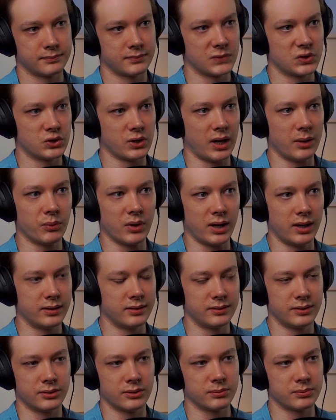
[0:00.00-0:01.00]
So
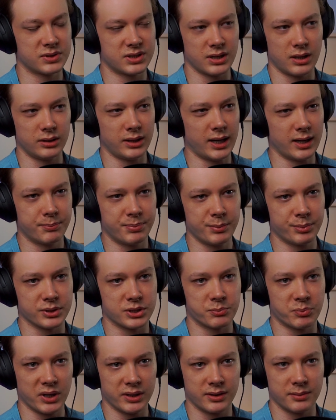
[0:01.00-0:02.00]
you know, a lot of people
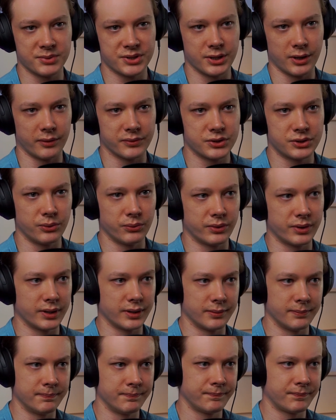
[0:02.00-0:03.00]
spread themselves too
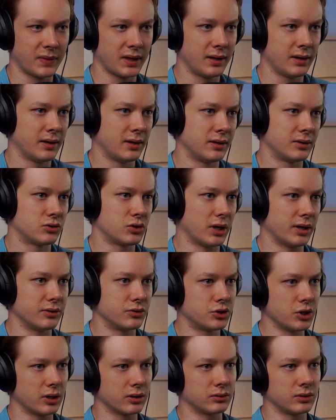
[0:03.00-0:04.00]
thin, trying to
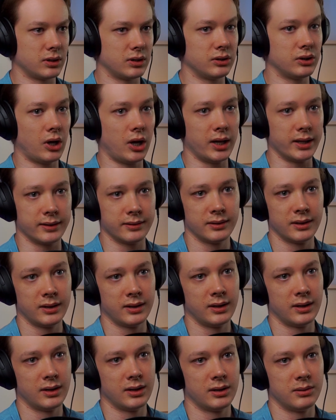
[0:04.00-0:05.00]
juggle a lot.
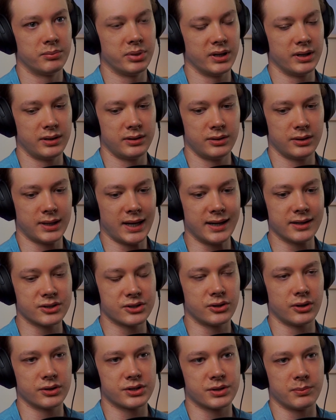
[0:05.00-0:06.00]
But you got to
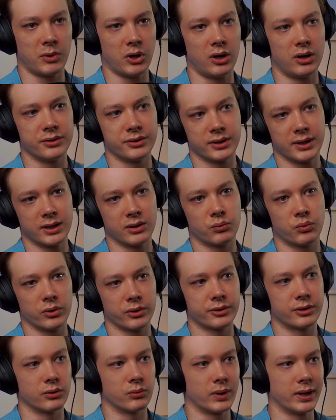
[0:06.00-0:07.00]
start small and you got to
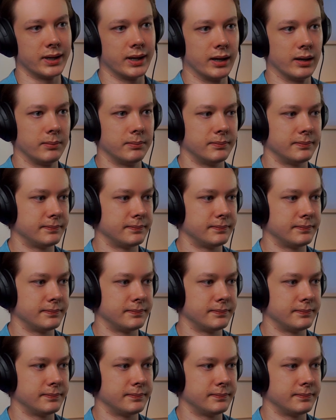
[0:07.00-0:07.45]
work your way up.